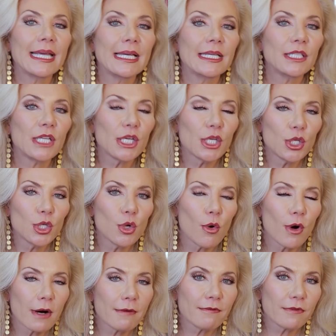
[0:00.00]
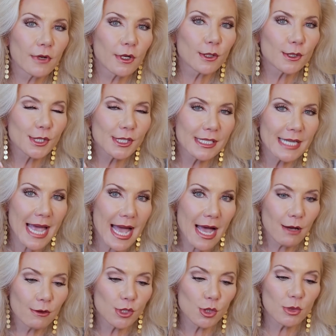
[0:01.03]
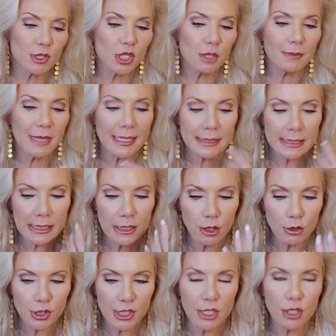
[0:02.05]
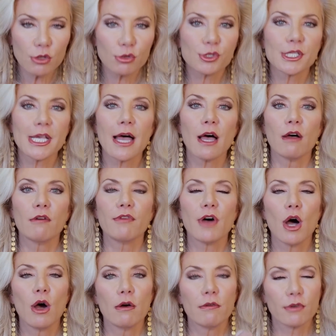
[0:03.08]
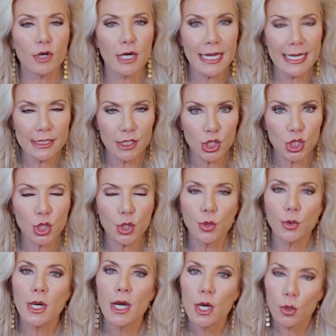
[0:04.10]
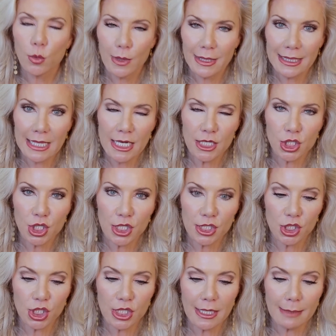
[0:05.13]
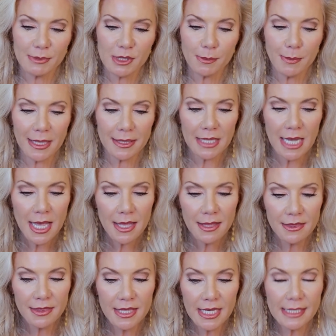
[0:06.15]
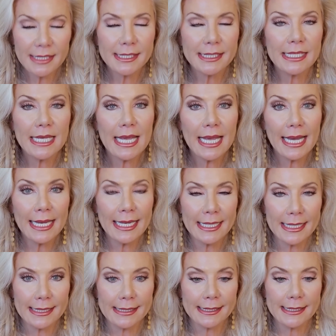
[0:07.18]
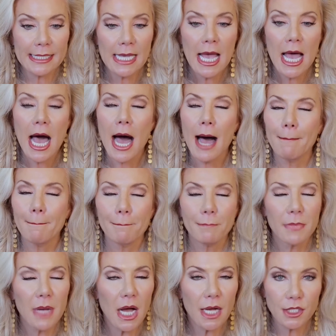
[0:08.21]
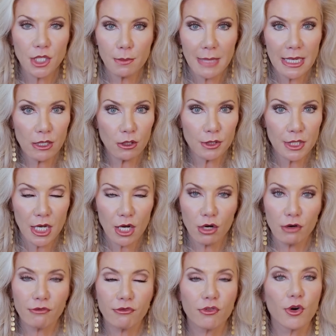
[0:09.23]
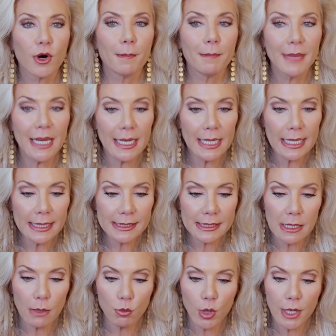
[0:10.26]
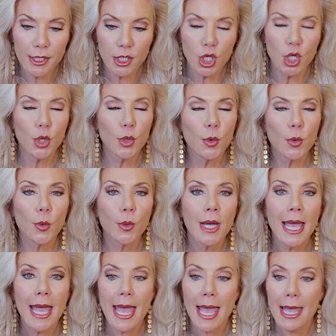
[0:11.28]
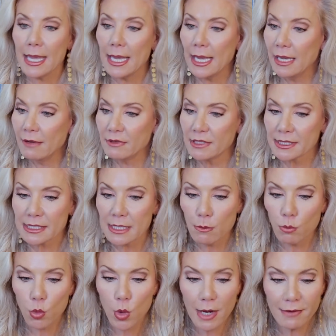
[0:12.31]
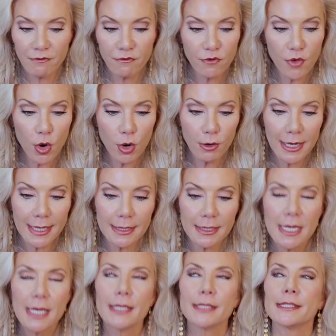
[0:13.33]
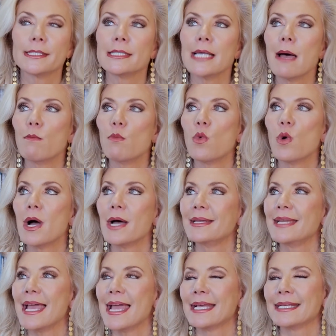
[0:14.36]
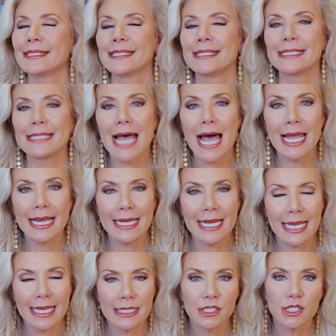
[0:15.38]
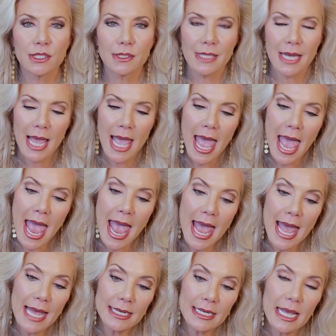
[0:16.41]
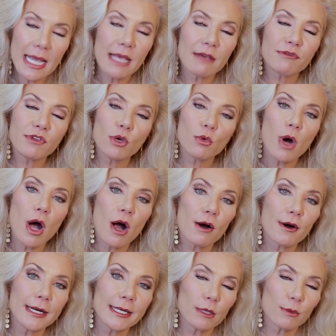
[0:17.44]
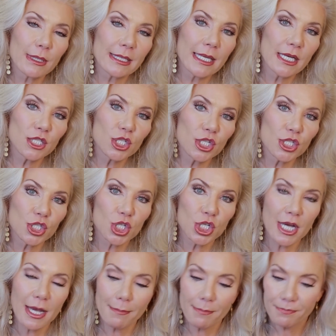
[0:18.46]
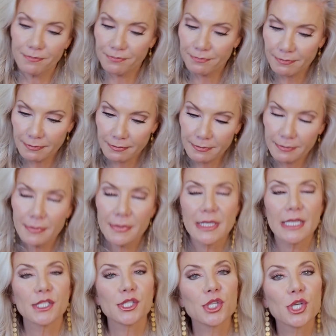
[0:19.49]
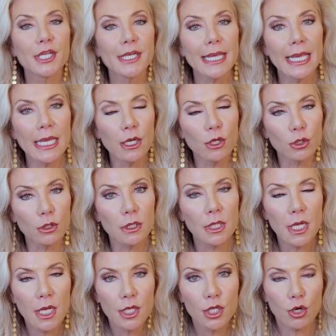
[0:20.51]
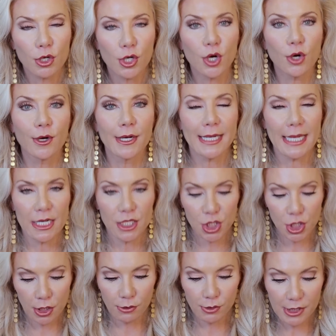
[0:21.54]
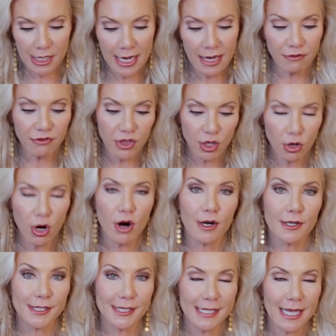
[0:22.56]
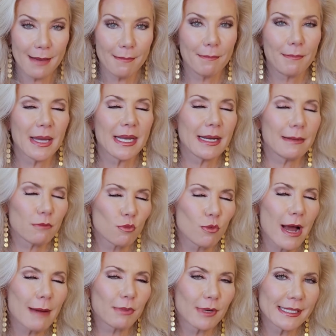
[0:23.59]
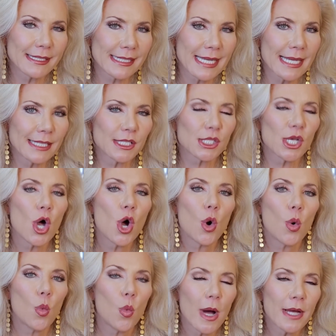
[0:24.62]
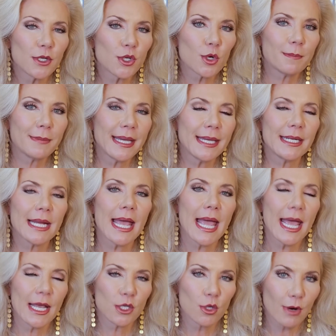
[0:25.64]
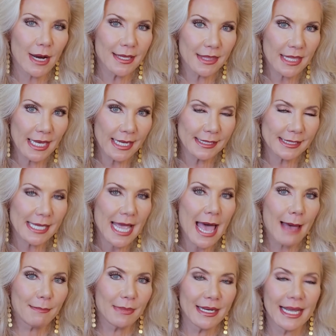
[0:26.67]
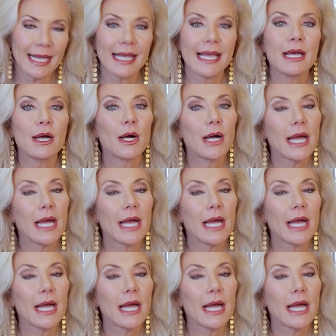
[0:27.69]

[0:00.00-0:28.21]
in your first house, which means losing yourself over into relationships. But this is a monumental year for meeting someone new, even someone foreign, someone exciting. And if you are in a relationship, this could heal your current issues if there are some, but it represents wonderment and great things happening